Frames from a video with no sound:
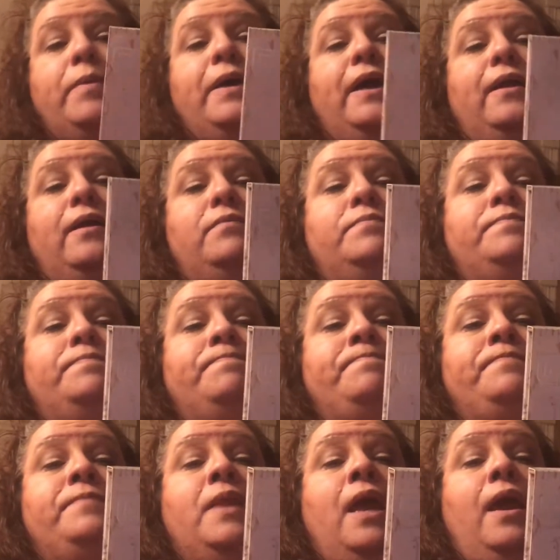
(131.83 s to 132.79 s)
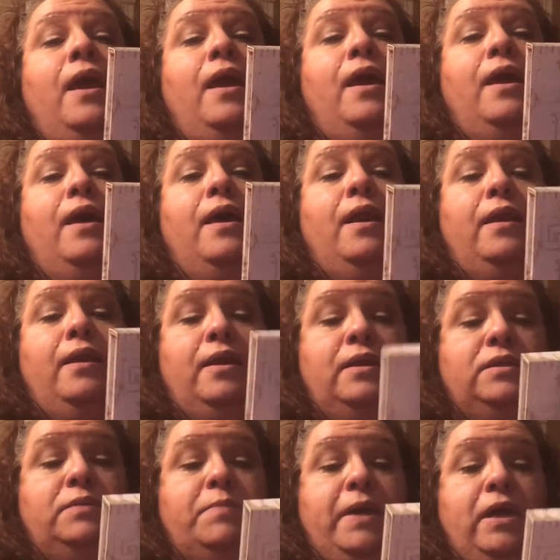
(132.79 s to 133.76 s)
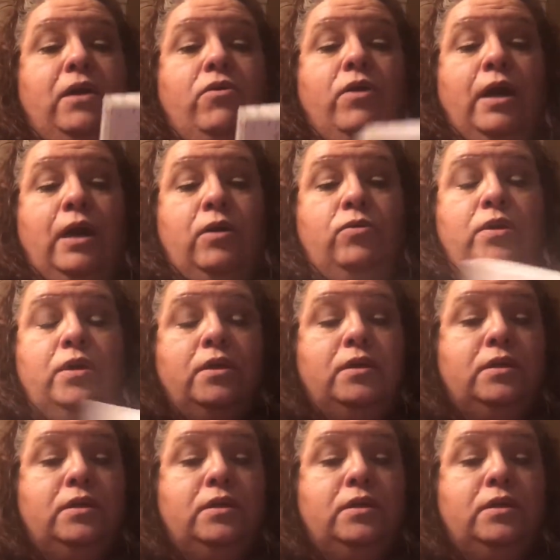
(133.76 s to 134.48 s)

palette, and it's by Crown.